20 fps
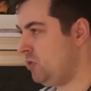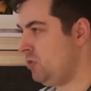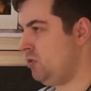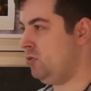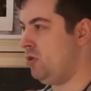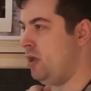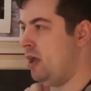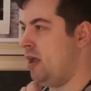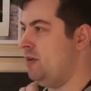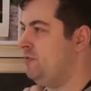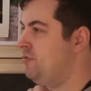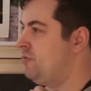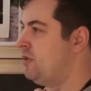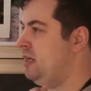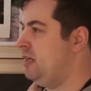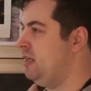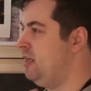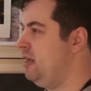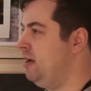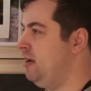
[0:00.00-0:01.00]
You have
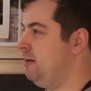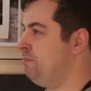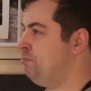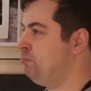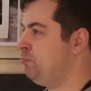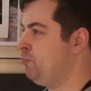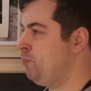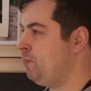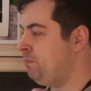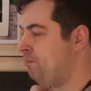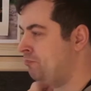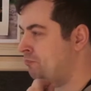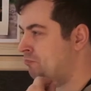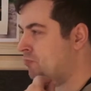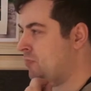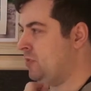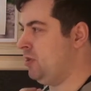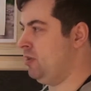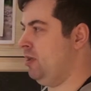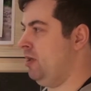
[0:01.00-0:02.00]
really a
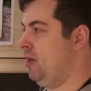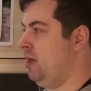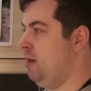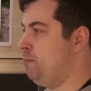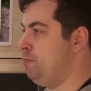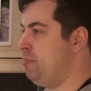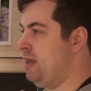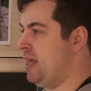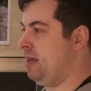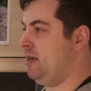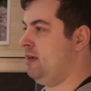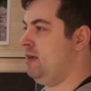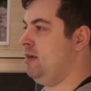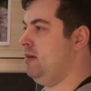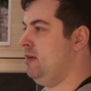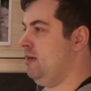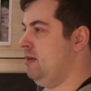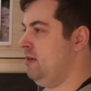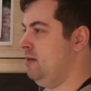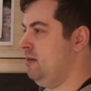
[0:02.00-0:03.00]
big,
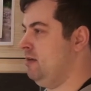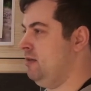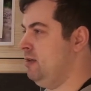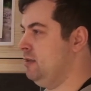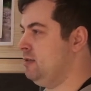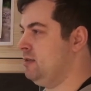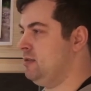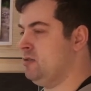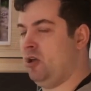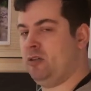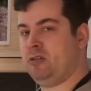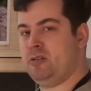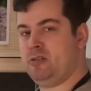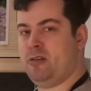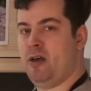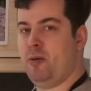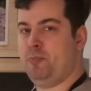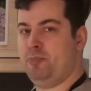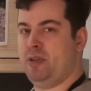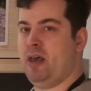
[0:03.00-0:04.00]
it's not
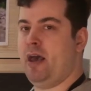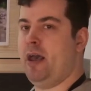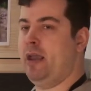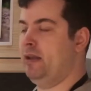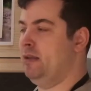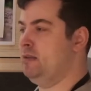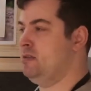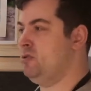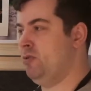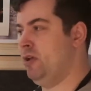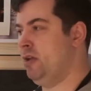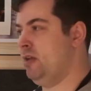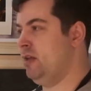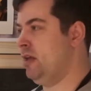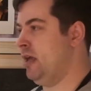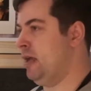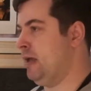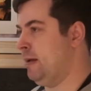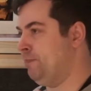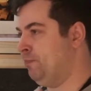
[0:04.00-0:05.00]
subtle, it's
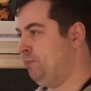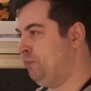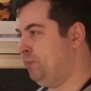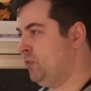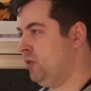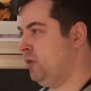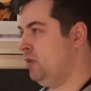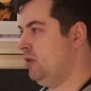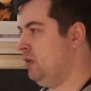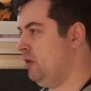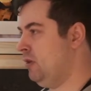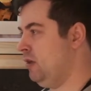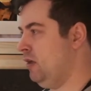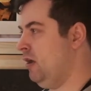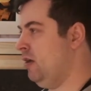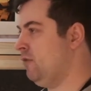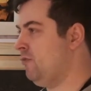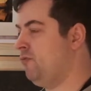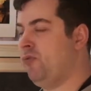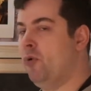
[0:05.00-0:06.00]
really
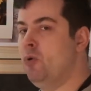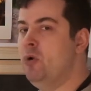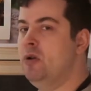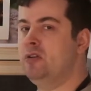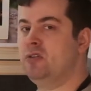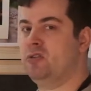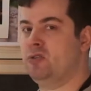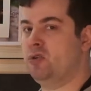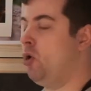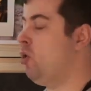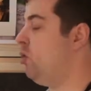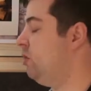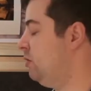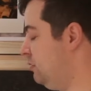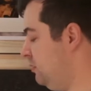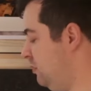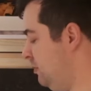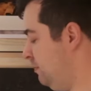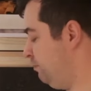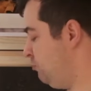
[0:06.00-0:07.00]
a full
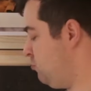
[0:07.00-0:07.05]
salt.